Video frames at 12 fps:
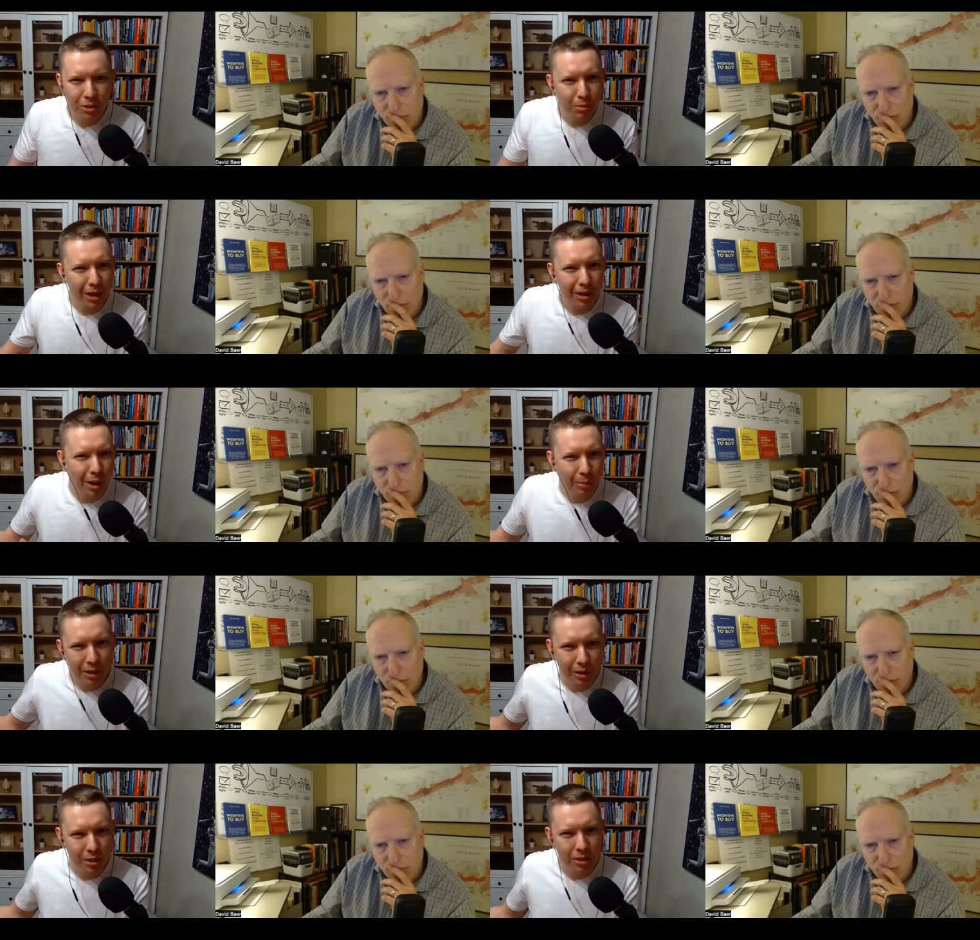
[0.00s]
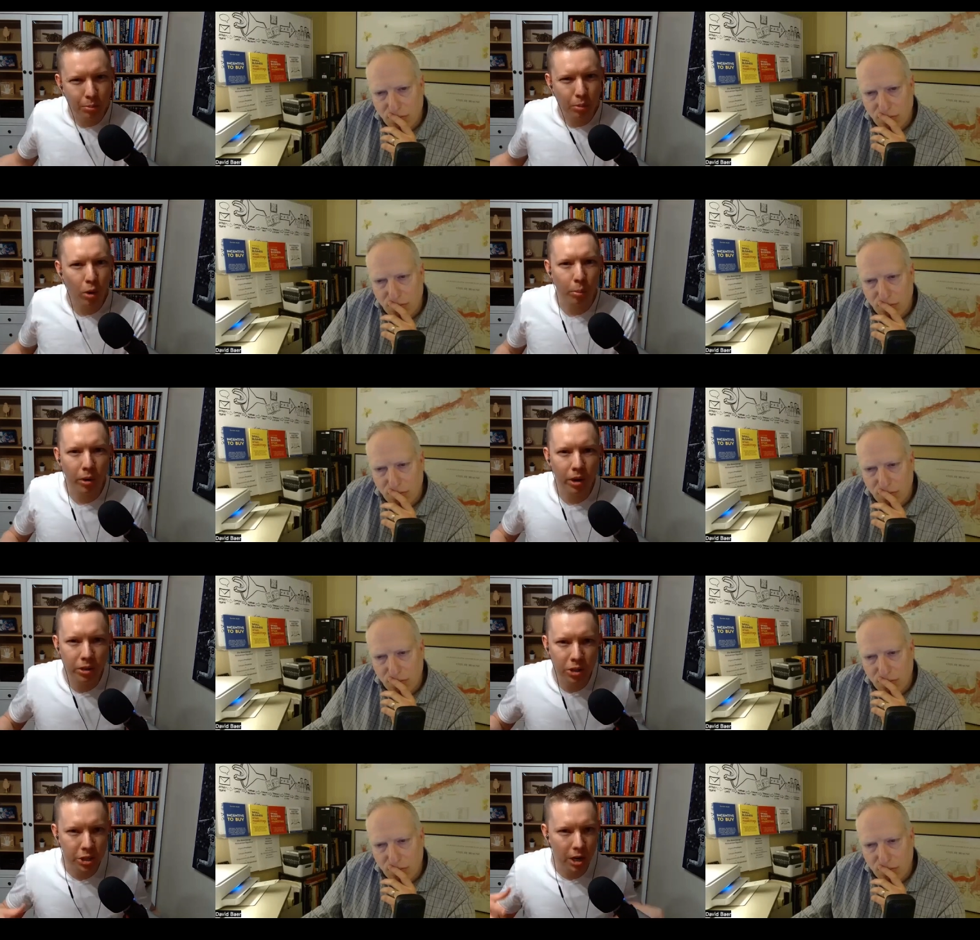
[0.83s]
Speaker 1: might not be as appropriate
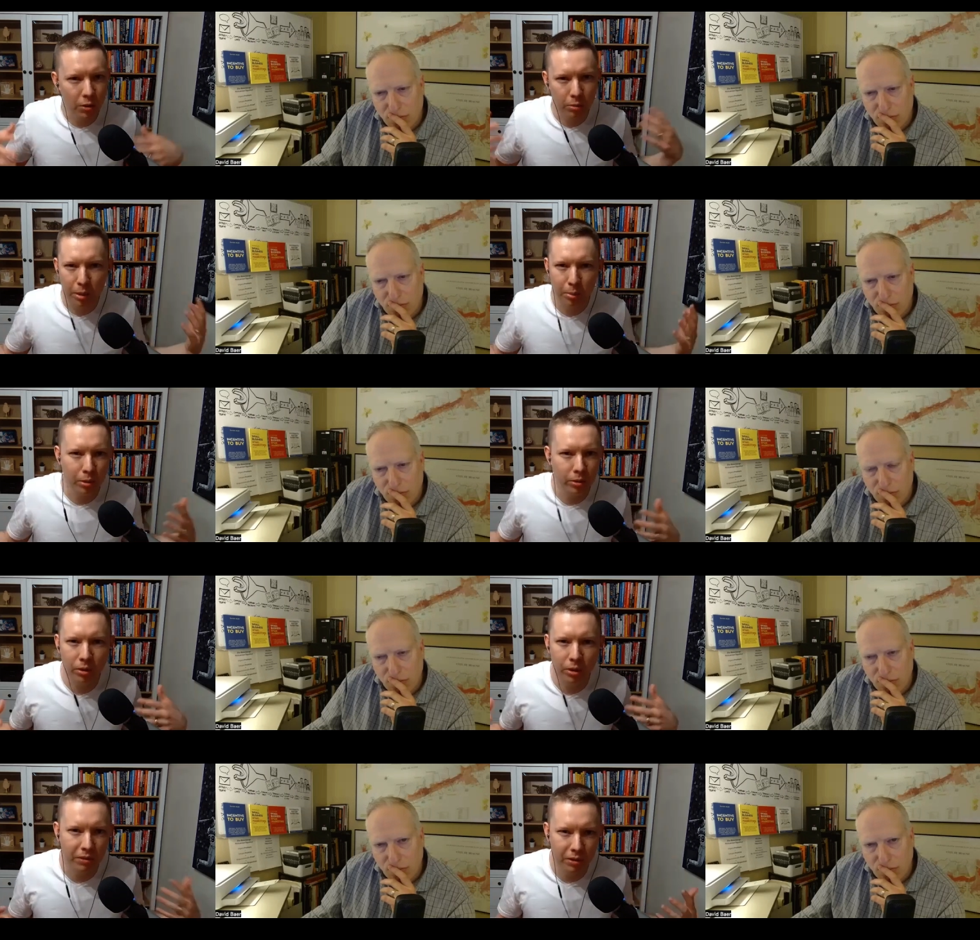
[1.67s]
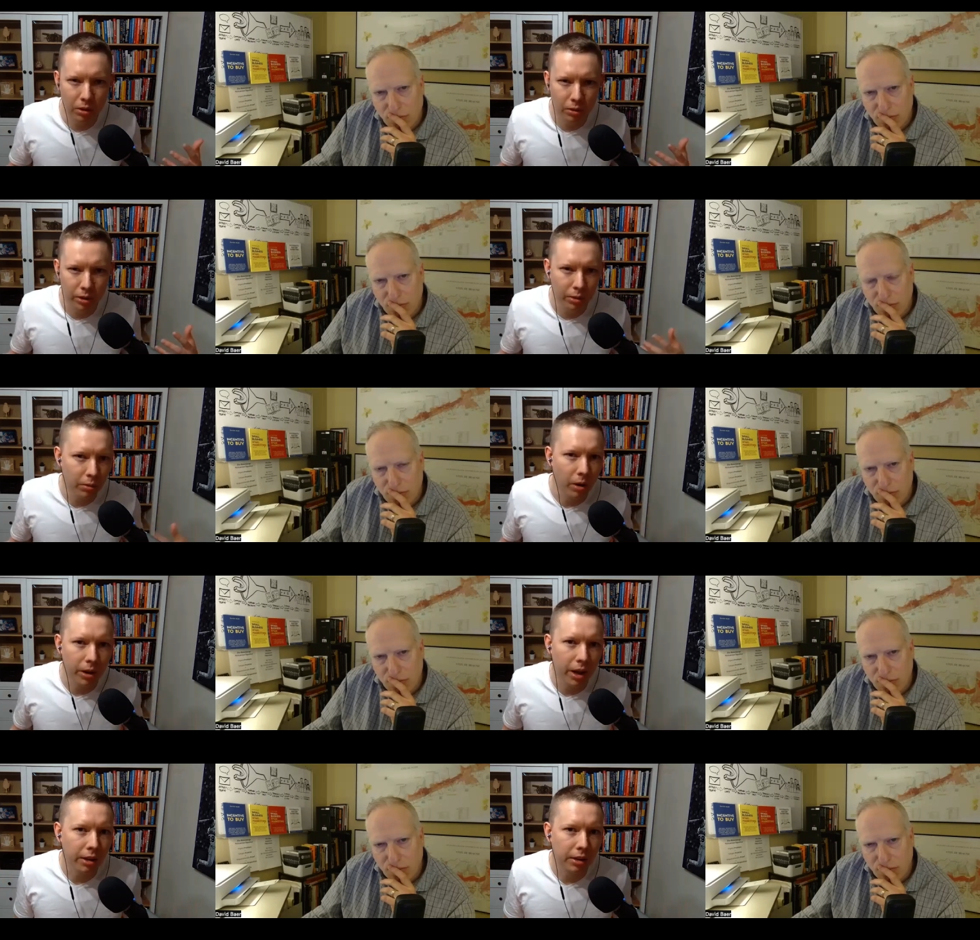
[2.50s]
to share with people who don't even know who you are
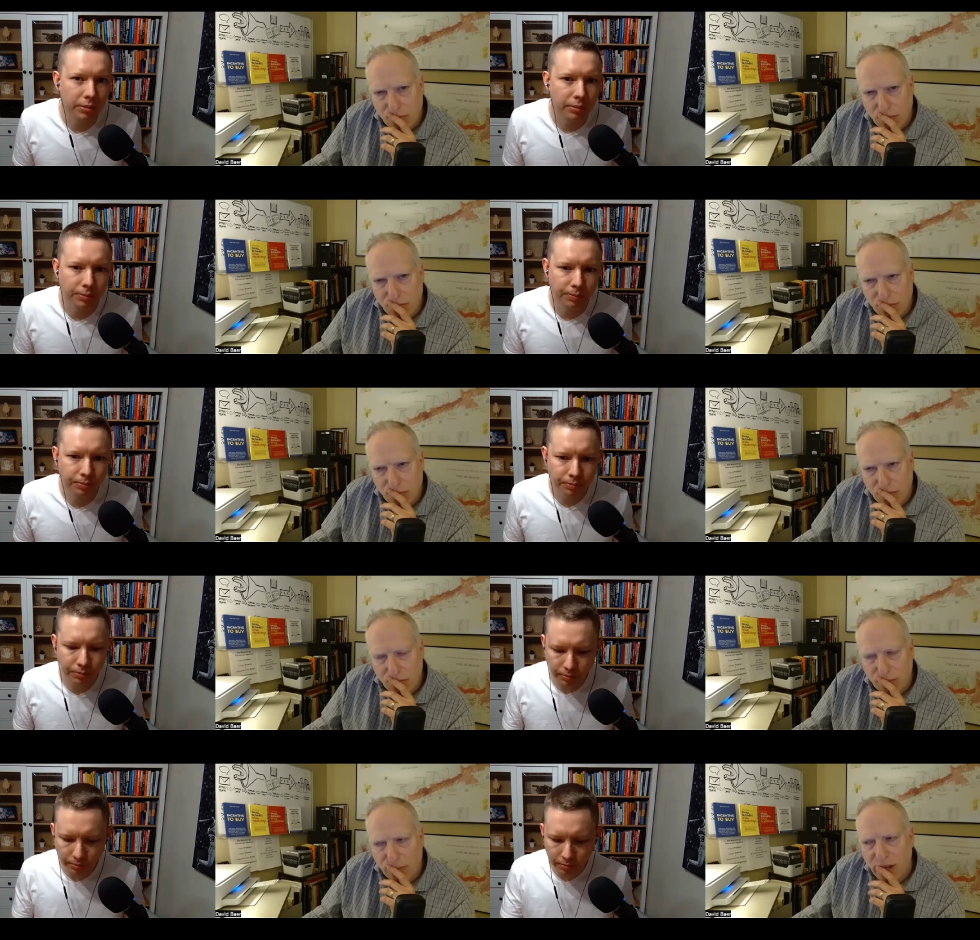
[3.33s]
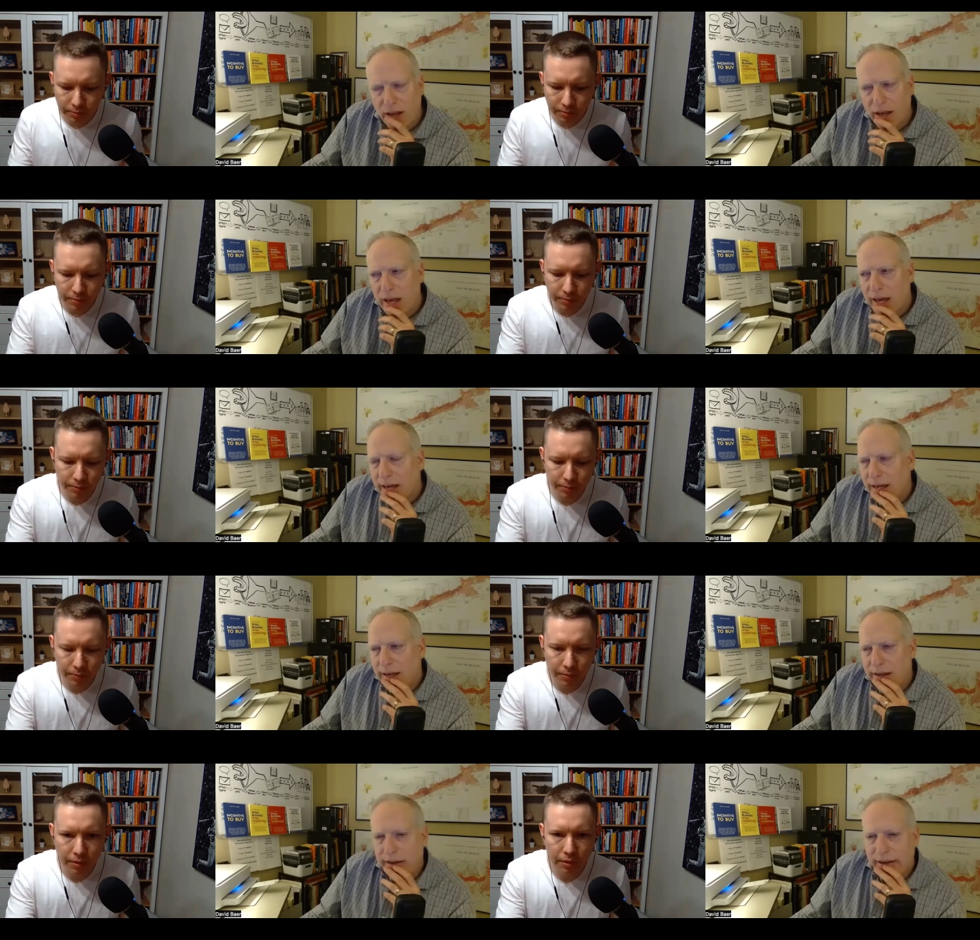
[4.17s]
yet.
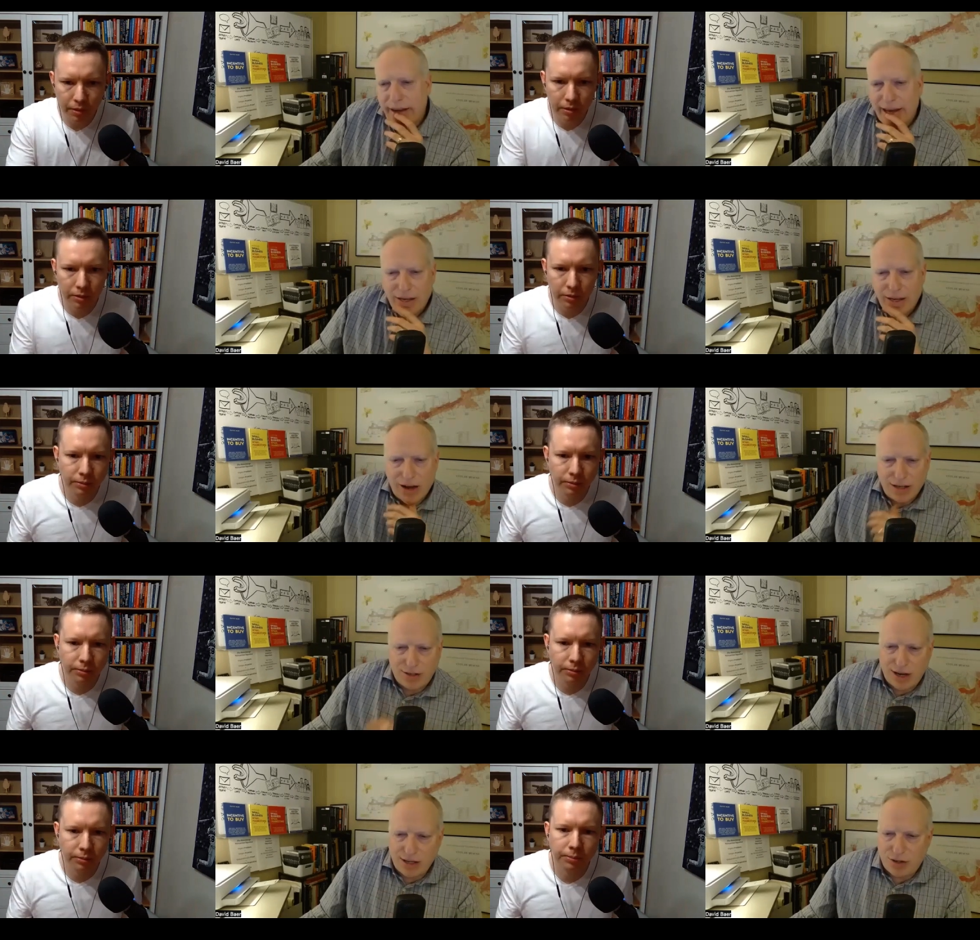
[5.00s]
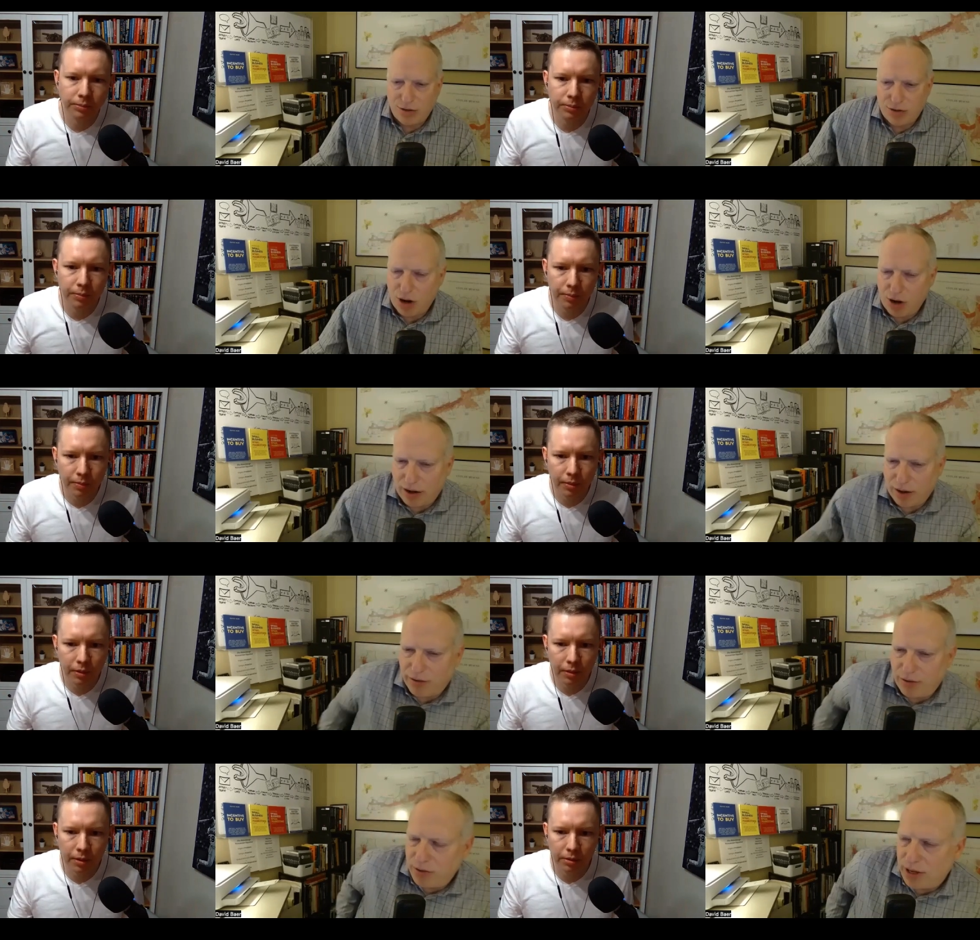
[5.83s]
Speaker 2: You, you know, as you as you're talking
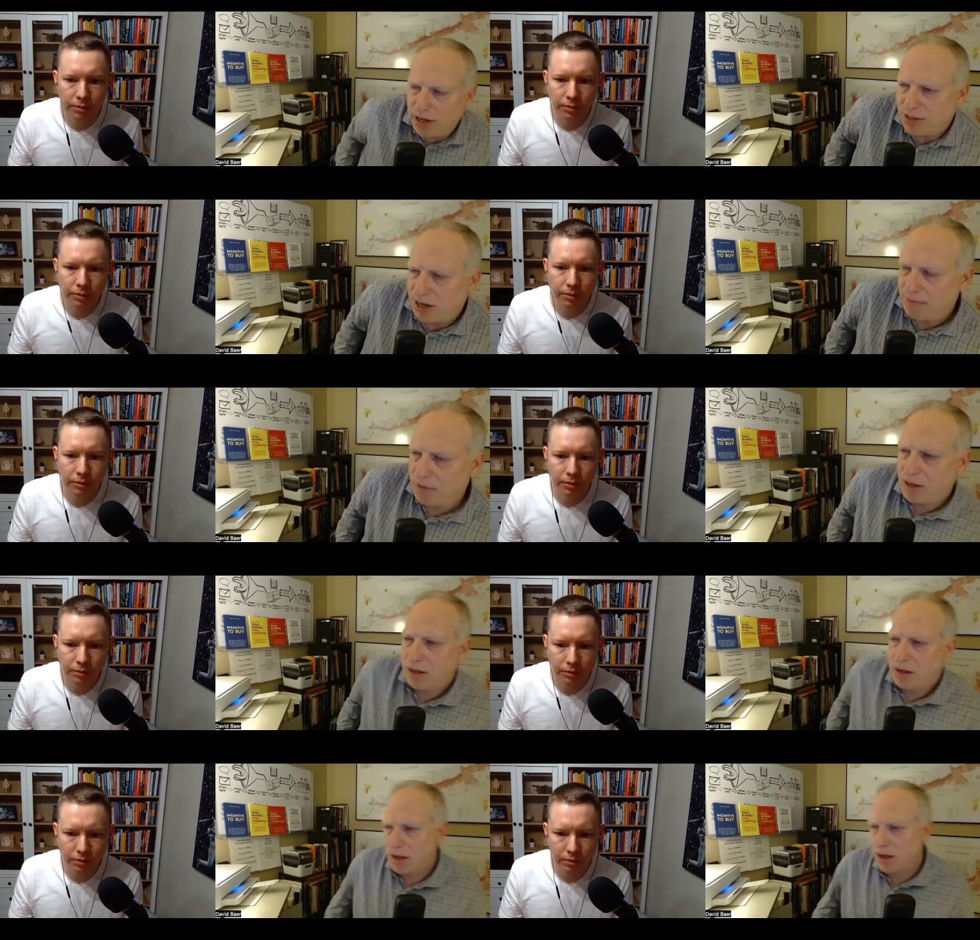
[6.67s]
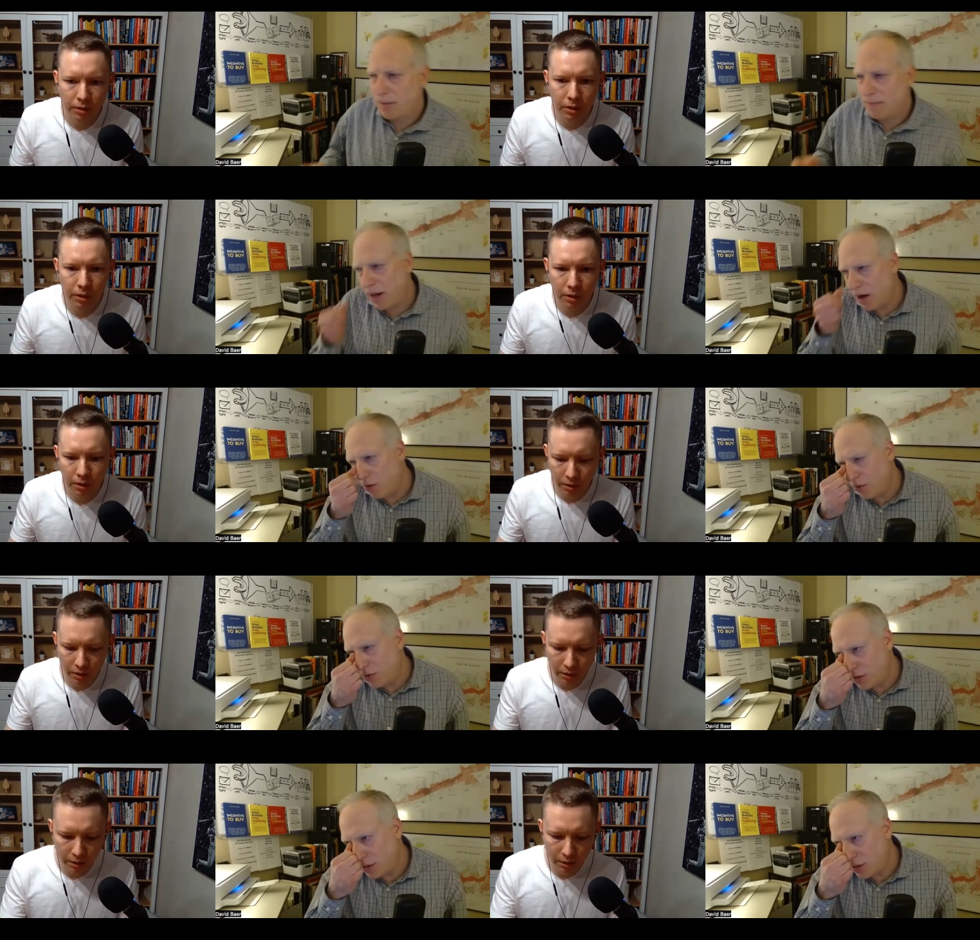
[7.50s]
through this, I'm thinking about